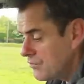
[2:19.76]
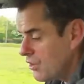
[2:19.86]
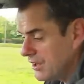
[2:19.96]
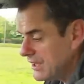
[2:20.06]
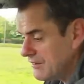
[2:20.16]

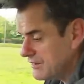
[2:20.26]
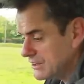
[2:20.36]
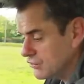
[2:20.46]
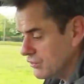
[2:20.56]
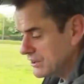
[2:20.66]
No idea if
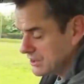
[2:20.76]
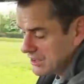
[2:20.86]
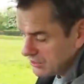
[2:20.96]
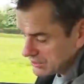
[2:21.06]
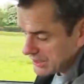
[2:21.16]
that's
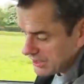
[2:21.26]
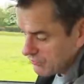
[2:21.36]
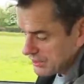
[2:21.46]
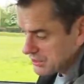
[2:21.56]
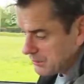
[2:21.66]
original. It looks like an
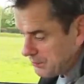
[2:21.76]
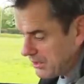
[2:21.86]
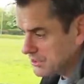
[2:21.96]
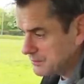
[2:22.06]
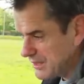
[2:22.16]
original
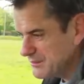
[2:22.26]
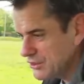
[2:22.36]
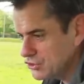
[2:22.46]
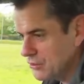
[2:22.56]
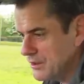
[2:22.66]
box, but I'm
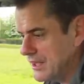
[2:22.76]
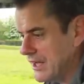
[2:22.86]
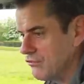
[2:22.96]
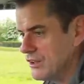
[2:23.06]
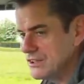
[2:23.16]
not sure whether
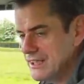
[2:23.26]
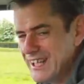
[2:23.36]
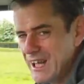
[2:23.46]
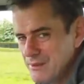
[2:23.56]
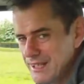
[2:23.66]
that originally
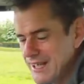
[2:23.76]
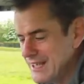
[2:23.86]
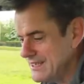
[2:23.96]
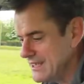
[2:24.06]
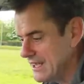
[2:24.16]
came in
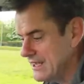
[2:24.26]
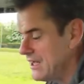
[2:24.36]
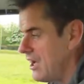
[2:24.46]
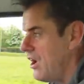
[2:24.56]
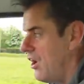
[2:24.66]
89.